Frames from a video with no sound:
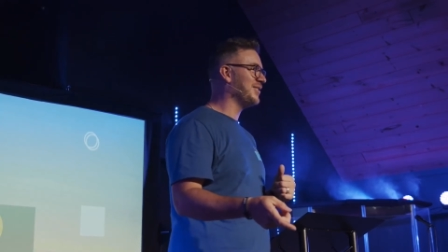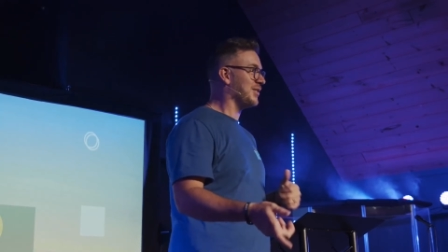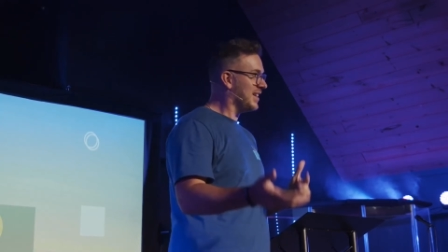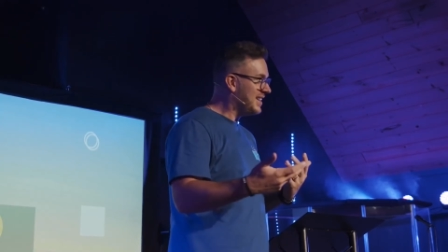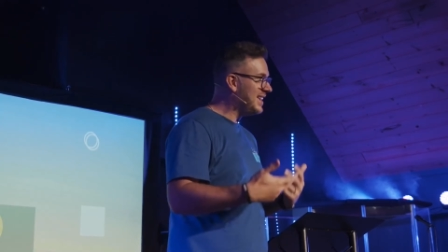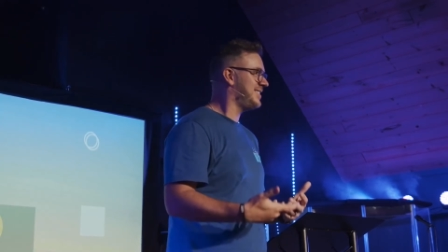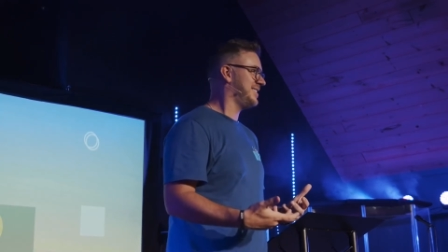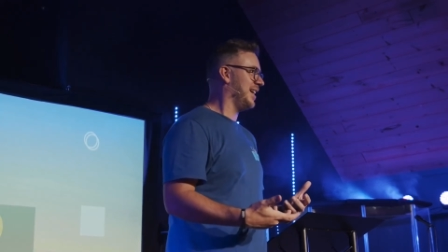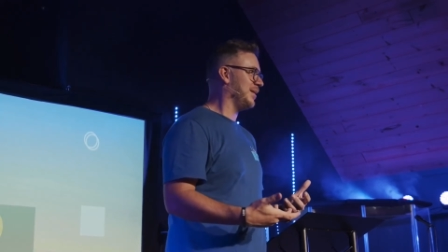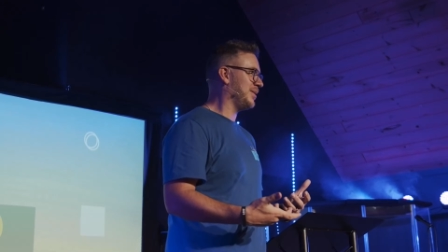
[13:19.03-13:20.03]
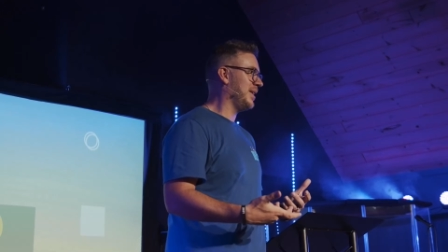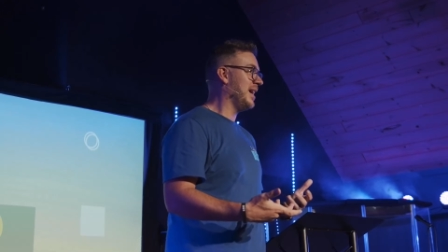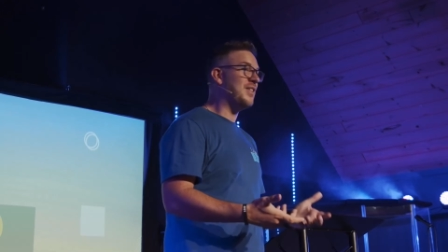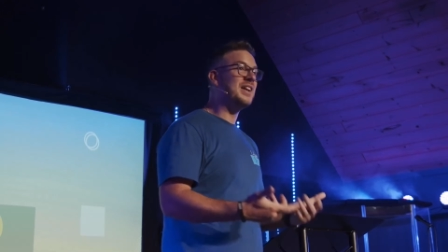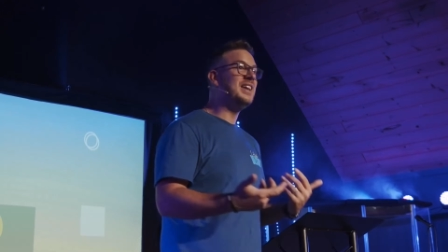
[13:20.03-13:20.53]
so they need stealth.
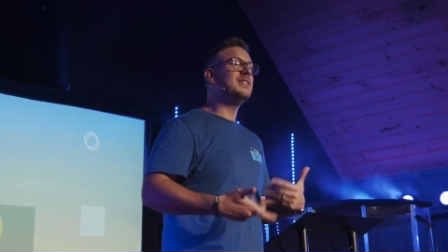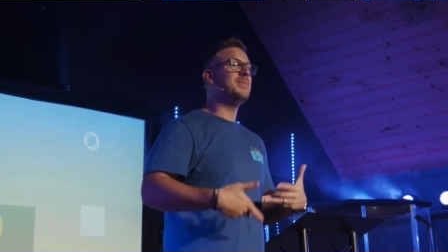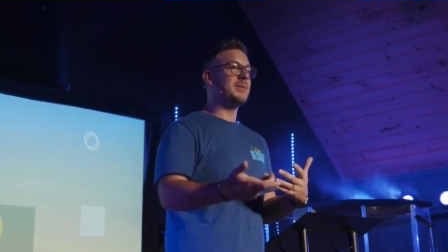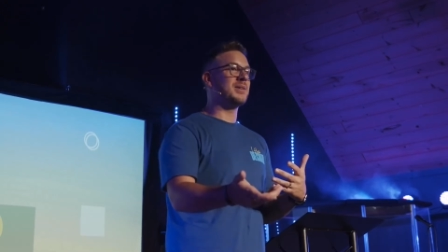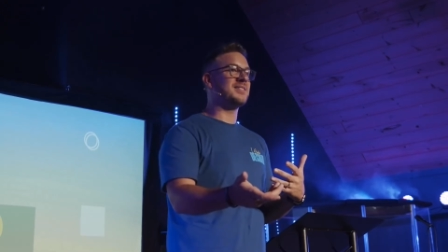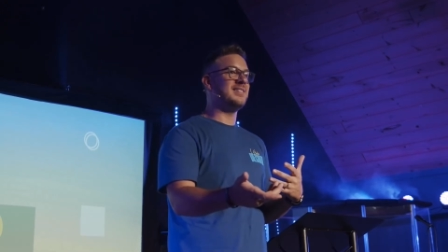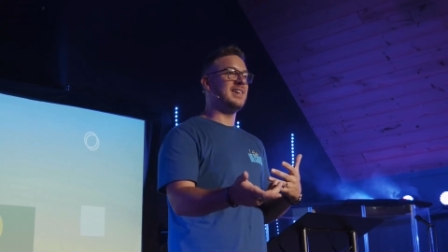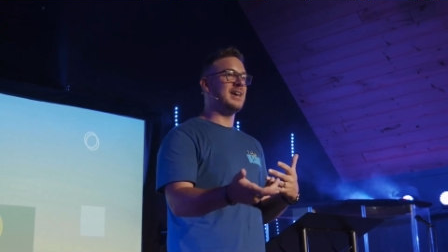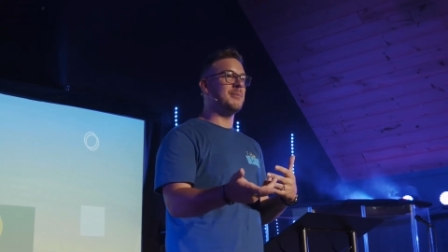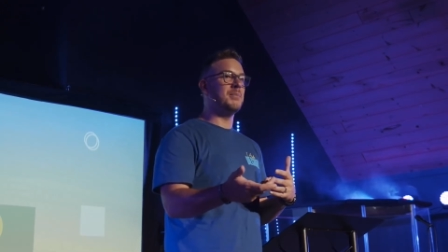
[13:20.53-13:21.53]
They need to be able to sneak up.